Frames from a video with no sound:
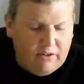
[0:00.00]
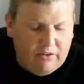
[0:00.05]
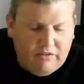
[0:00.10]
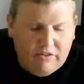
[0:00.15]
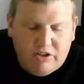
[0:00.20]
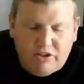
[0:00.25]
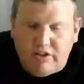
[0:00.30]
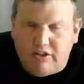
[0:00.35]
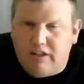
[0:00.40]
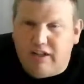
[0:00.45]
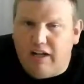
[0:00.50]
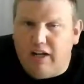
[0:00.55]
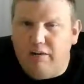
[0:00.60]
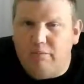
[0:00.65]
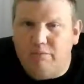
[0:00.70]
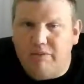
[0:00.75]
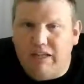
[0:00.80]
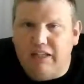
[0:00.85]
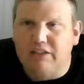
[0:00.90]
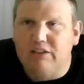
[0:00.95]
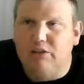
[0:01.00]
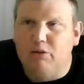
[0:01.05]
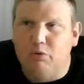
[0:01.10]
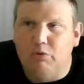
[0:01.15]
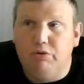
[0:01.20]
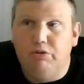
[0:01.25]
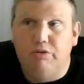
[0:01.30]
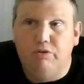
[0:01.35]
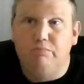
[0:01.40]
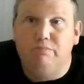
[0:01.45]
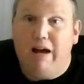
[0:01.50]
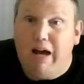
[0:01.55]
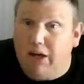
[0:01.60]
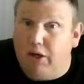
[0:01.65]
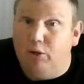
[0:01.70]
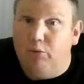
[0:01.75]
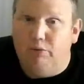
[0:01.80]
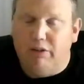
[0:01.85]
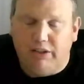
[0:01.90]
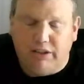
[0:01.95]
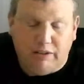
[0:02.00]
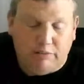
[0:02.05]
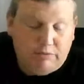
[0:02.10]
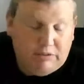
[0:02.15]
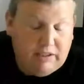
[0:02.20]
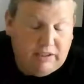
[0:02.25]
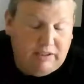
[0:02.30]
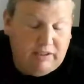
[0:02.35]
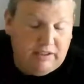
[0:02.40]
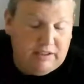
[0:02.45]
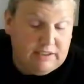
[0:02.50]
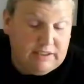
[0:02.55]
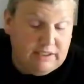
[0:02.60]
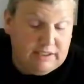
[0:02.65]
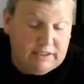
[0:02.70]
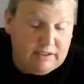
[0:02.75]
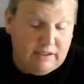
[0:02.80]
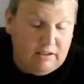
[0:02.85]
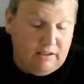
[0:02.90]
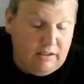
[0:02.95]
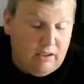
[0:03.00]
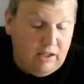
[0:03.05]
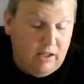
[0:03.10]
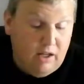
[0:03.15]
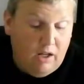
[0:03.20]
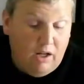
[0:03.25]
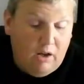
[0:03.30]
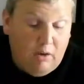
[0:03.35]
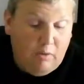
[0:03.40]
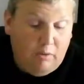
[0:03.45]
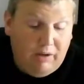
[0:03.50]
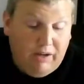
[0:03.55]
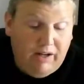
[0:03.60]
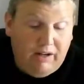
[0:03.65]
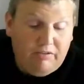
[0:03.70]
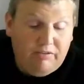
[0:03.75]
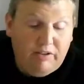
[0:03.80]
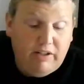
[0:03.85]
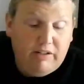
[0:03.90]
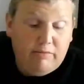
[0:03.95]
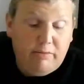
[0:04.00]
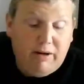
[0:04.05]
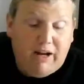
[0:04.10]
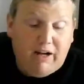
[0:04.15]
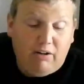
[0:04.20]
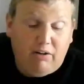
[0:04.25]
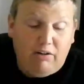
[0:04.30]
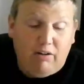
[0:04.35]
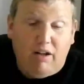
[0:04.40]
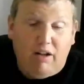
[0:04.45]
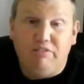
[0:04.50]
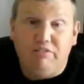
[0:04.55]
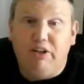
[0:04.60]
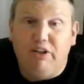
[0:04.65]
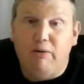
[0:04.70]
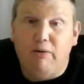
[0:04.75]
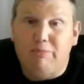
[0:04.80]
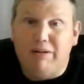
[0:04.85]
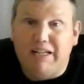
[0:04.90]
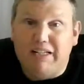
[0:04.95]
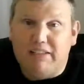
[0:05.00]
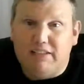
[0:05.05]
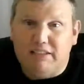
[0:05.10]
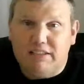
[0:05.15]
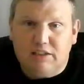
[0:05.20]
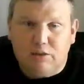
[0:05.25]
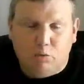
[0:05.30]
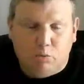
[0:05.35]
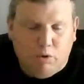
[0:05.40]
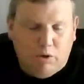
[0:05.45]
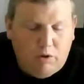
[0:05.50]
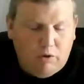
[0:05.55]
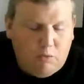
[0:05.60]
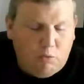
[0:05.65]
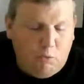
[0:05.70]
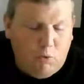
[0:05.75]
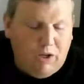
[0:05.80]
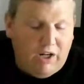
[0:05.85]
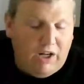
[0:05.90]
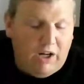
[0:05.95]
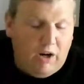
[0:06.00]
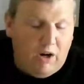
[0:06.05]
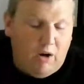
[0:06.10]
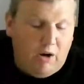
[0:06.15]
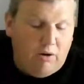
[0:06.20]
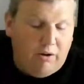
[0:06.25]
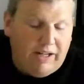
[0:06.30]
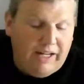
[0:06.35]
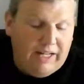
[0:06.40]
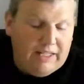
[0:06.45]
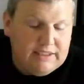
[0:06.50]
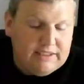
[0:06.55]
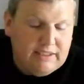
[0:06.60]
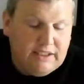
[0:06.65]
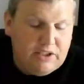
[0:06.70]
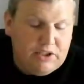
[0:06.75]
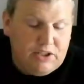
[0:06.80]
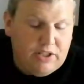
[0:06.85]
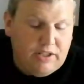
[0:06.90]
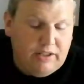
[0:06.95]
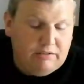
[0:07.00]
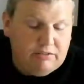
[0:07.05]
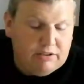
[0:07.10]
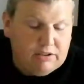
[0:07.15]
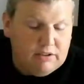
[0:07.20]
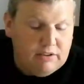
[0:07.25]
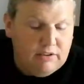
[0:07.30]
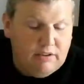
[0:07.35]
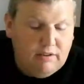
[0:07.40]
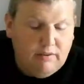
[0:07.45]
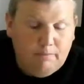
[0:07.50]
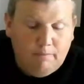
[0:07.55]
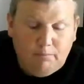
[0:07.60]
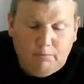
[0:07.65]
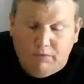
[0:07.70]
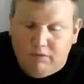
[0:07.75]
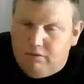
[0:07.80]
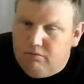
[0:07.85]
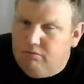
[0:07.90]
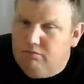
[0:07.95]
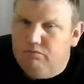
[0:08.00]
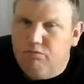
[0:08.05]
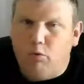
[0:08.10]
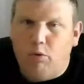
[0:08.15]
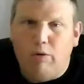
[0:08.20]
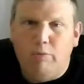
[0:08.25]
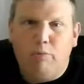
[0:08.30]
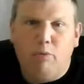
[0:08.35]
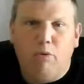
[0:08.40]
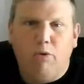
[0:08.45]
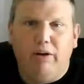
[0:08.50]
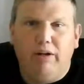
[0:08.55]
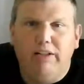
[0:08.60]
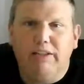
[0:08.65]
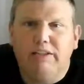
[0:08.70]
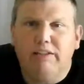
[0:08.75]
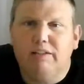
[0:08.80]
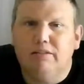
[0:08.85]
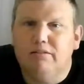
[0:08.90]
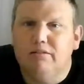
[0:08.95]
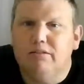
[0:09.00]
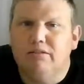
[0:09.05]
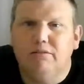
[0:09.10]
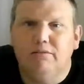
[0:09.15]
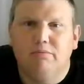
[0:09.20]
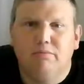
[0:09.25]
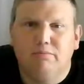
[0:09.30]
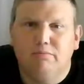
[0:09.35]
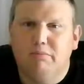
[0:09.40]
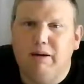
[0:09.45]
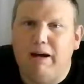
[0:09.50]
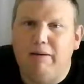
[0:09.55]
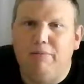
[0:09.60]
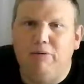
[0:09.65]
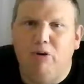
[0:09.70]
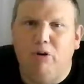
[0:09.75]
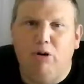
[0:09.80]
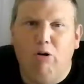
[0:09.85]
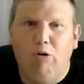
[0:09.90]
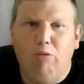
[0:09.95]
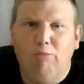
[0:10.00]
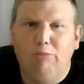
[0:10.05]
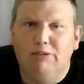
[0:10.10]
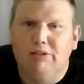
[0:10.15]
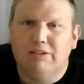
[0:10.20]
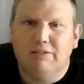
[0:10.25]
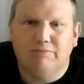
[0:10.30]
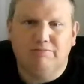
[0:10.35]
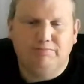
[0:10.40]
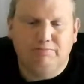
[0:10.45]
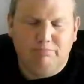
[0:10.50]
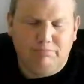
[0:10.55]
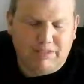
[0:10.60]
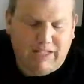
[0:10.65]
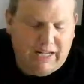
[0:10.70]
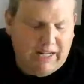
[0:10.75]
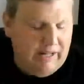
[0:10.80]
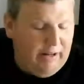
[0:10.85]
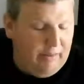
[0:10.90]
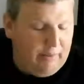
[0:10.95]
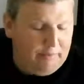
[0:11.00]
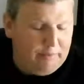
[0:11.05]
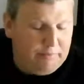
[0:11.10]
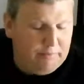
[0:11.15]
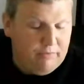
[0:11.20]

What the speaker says: division game that's going to matter when it comes to the end of the season. We have the Battle of the Unbeatens, the 1-0 Kansas City Chiefs. 40 points. Pat Mahomes. Damn.